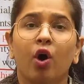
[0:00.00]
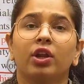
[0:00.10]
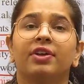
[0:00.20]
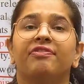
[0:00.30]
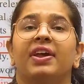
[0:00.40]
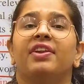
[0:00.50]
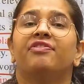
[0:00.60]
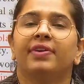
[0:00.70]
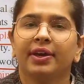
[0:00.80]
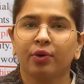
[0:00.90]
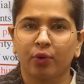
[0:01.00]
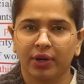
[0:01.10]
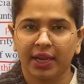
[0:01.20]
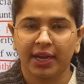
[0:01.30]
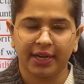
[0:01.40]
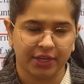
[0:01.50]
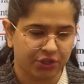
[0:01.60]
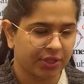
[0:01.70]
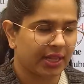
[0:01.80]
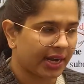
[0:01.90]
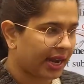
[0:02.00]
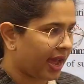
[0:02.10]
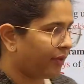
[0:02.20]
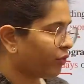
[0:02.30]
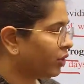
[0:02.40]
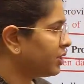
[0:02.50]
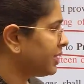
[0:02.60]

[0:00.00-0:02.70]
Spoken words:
or the welfare orientation, that I would